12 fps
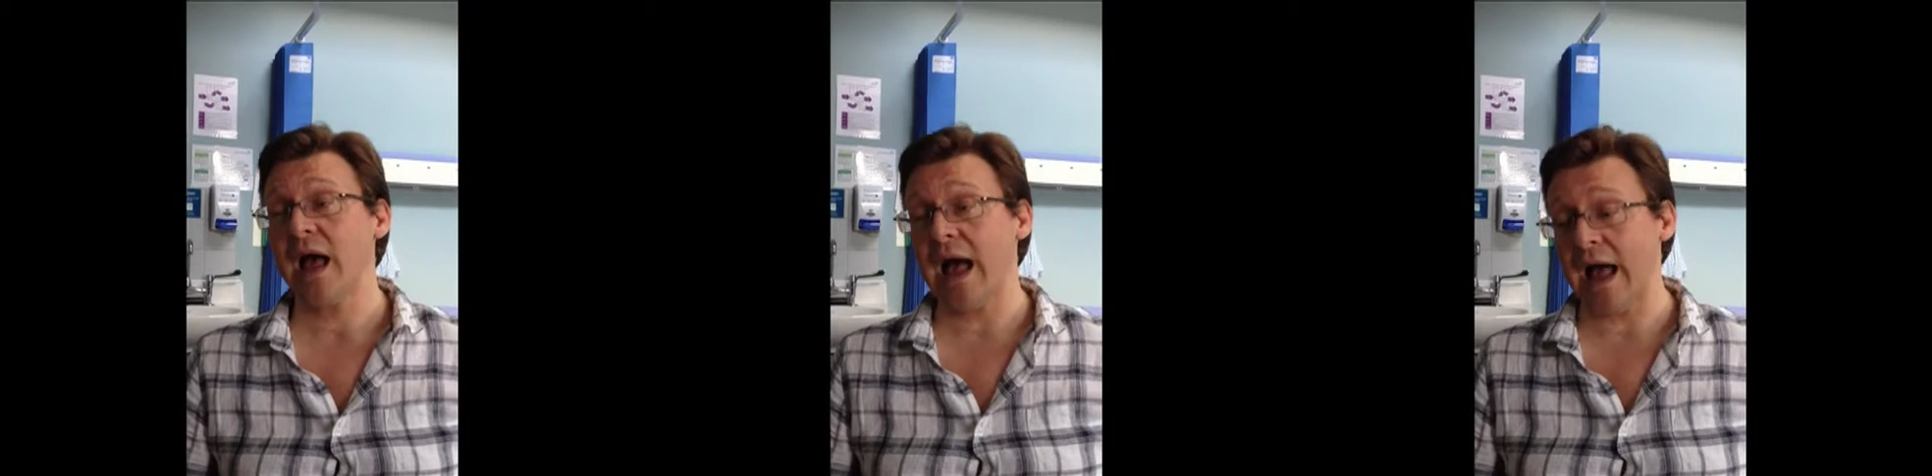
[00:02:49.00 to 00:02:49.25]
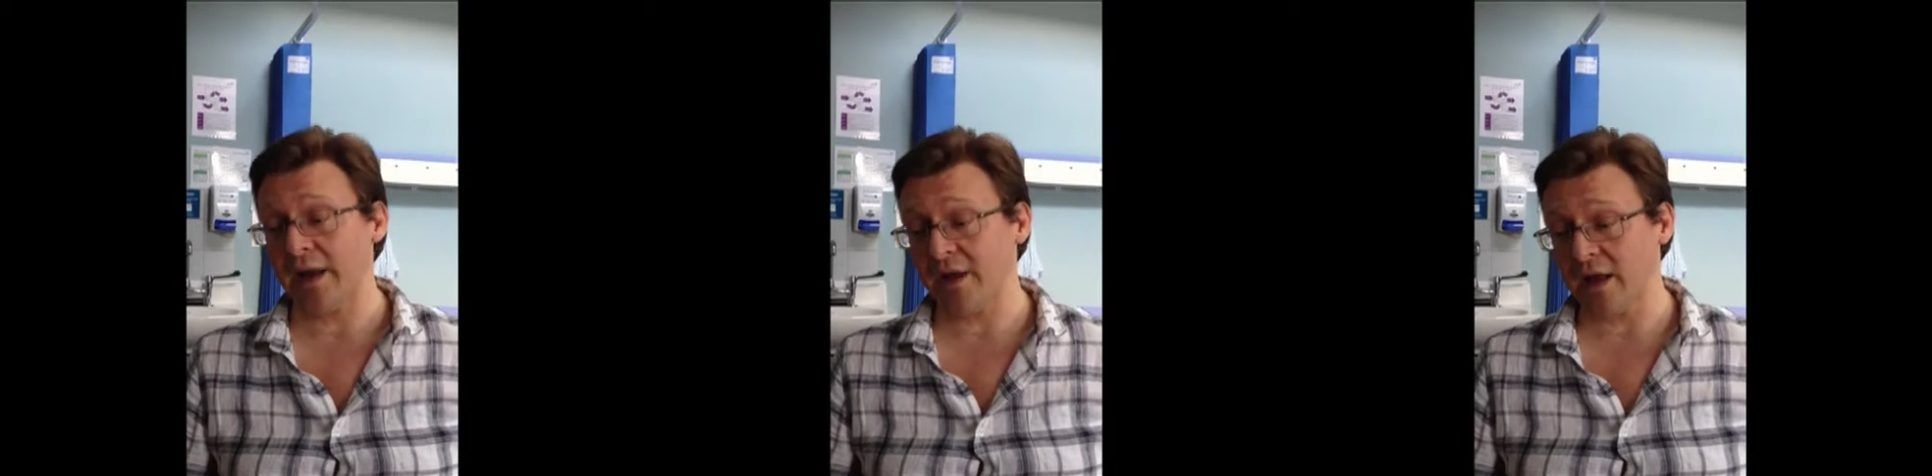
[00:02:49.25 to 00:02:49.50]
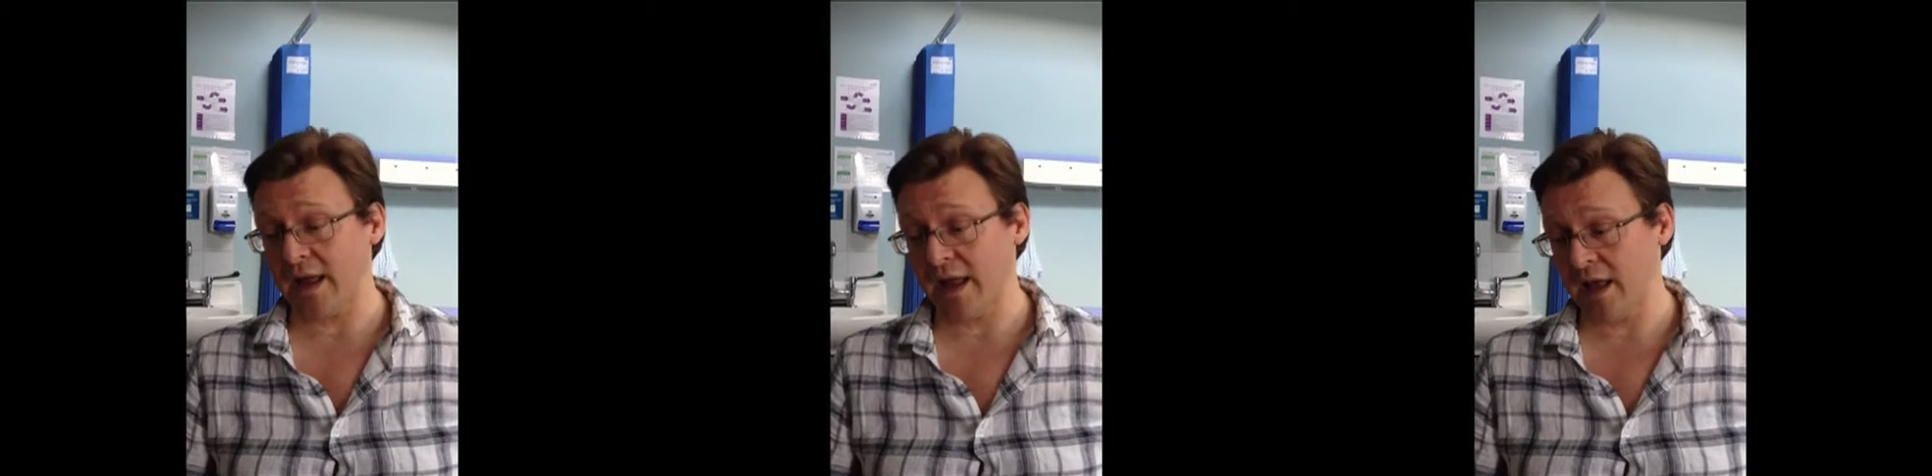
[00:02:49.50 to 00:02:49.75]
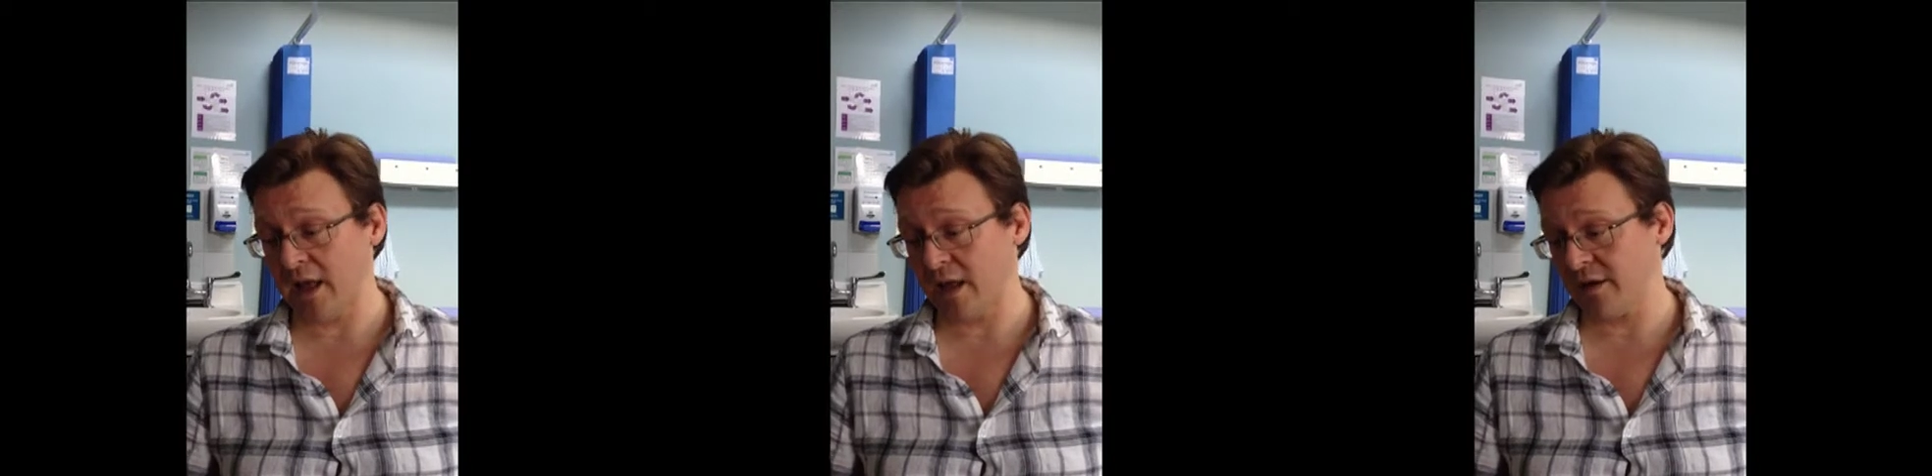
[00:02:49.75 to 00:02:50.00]
And I
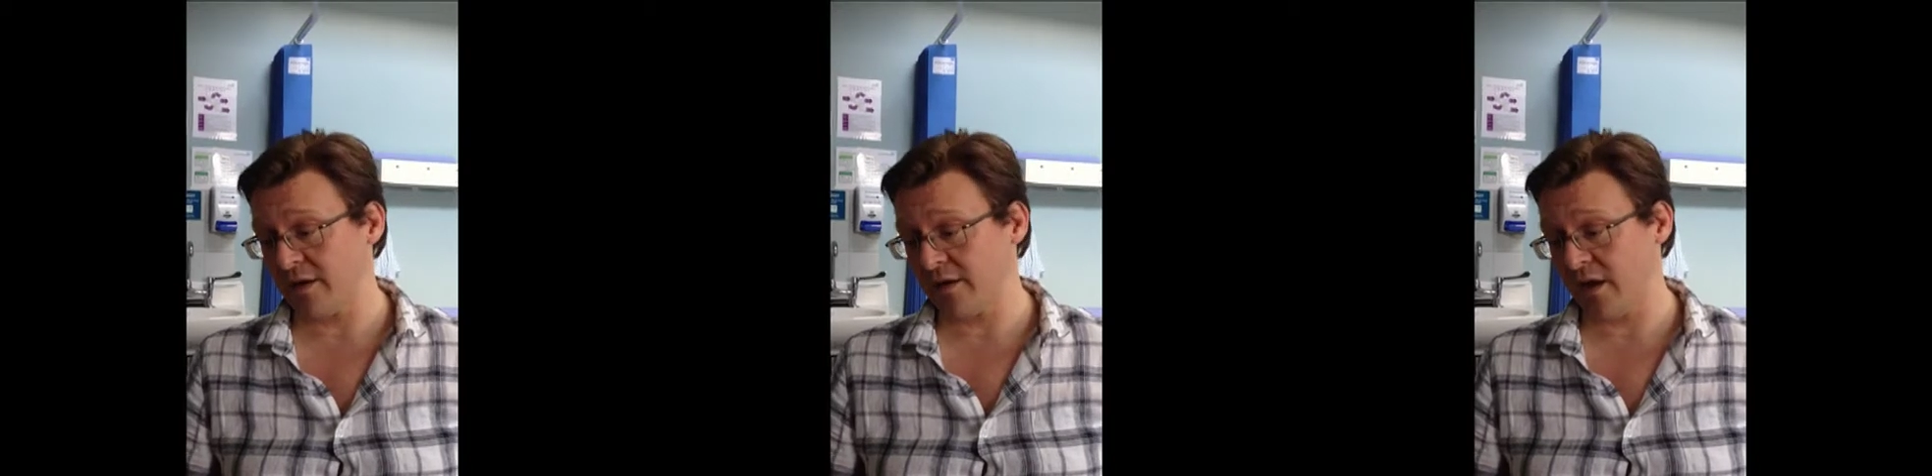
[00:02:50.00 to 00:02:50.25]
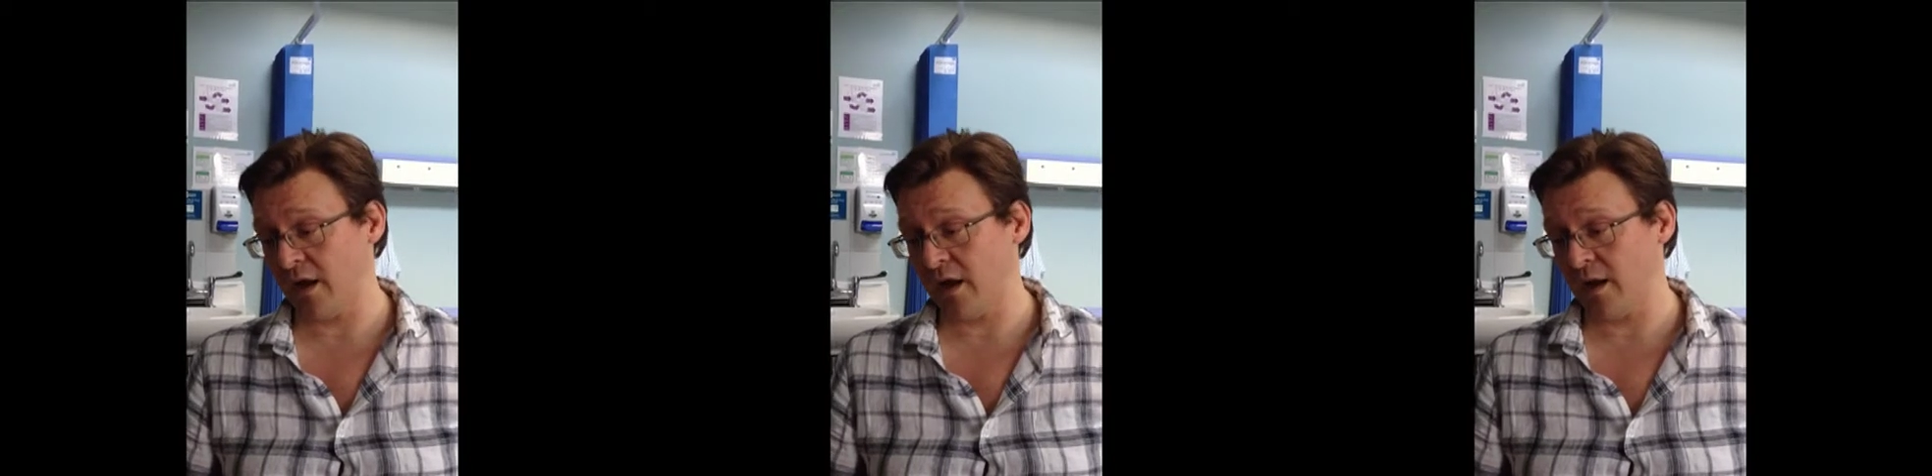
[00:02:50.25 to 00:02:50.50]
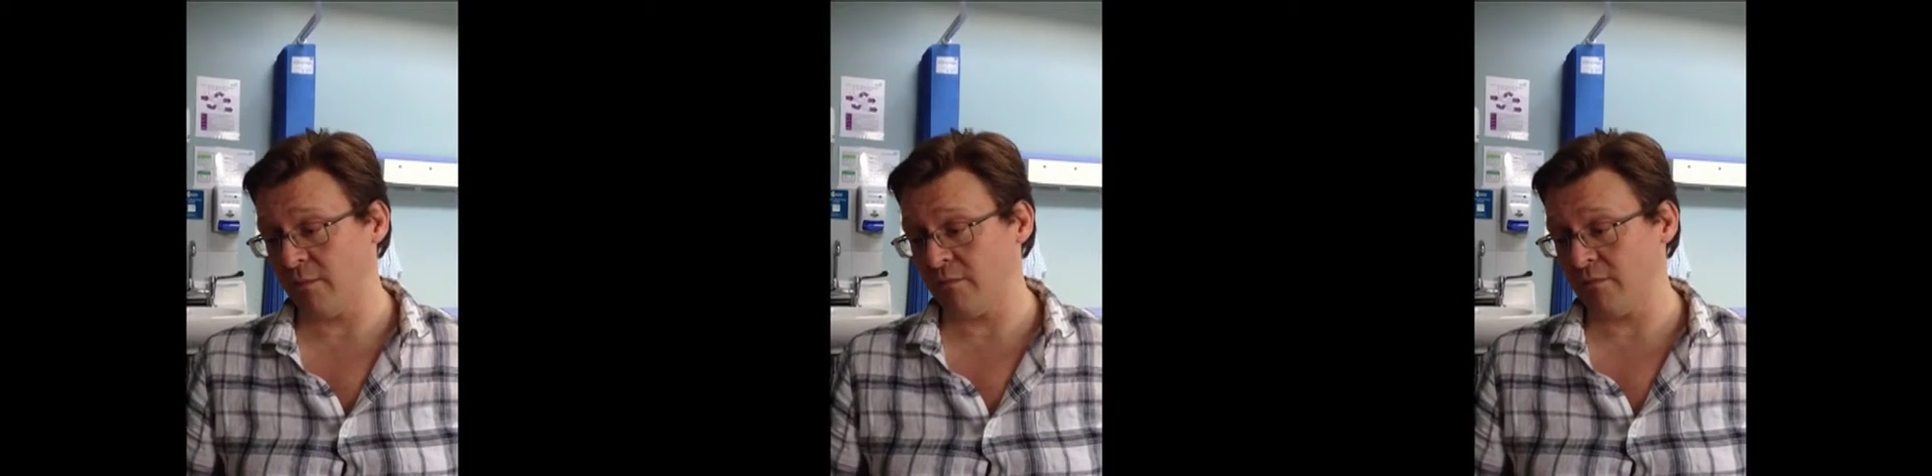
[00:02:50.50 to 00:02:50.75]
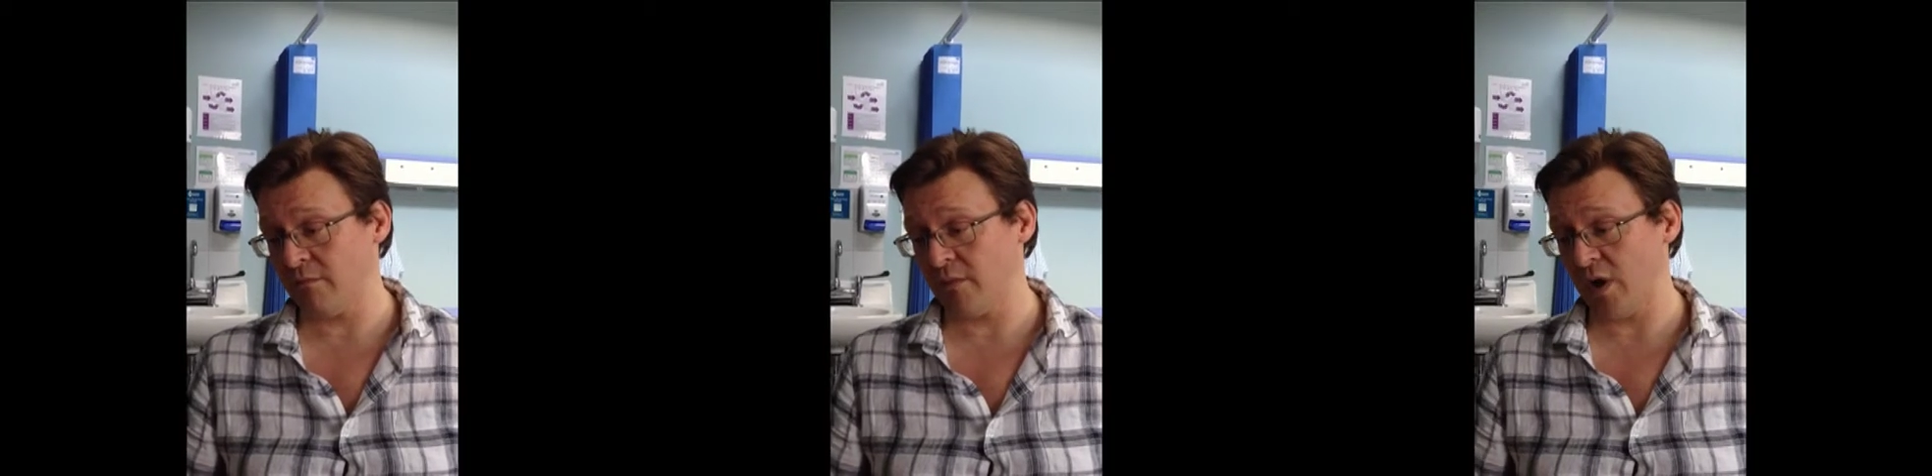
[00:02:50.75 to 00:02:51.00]
had...
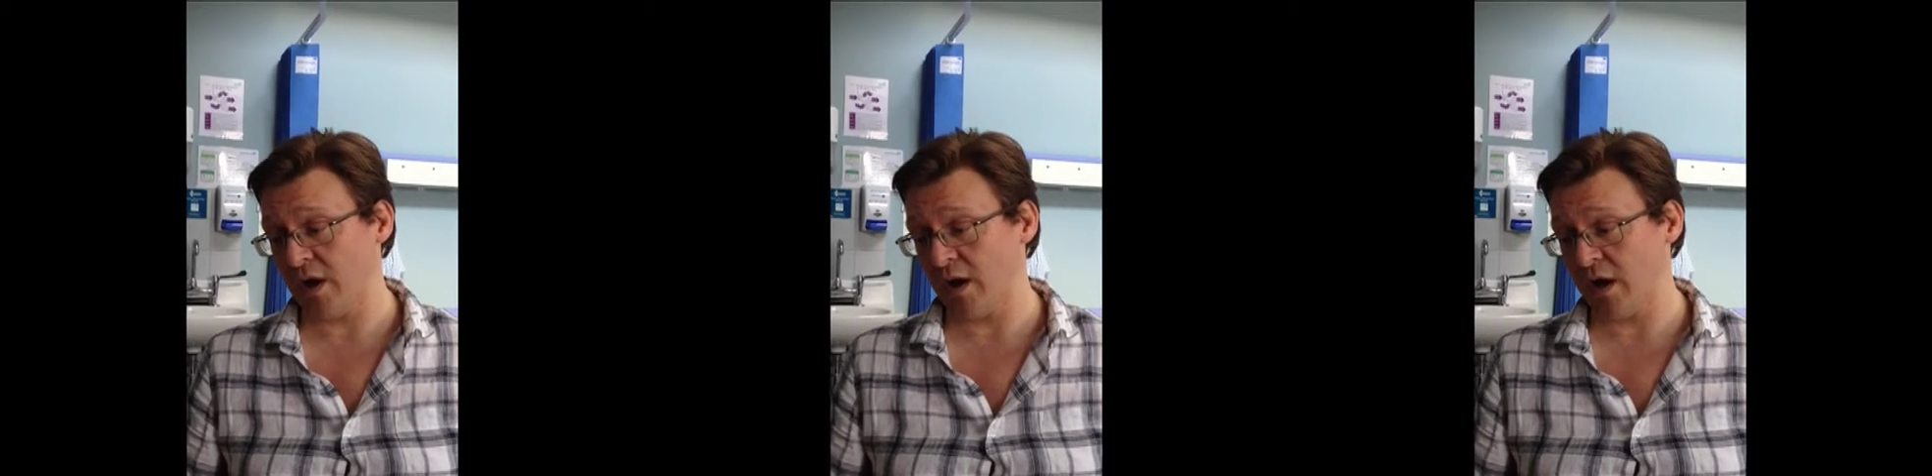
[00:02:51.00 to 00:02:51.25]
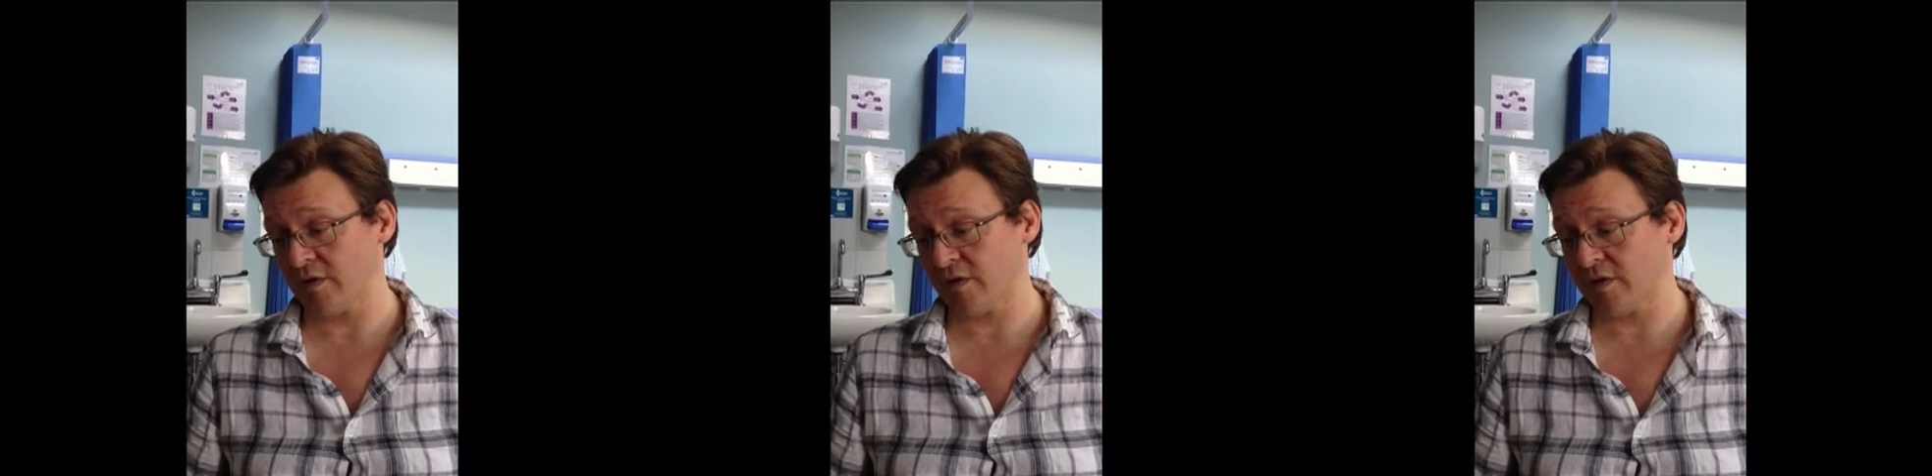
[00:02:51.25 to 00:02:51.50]
as